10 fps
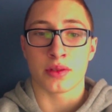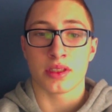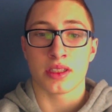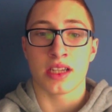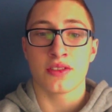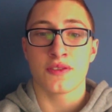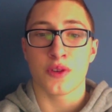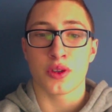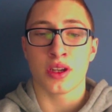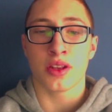the next
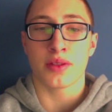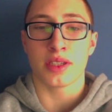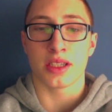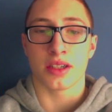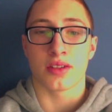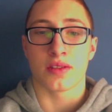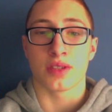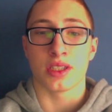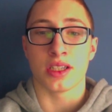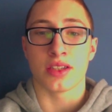43 years of
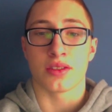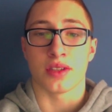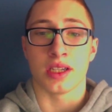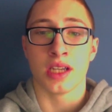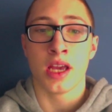Greek history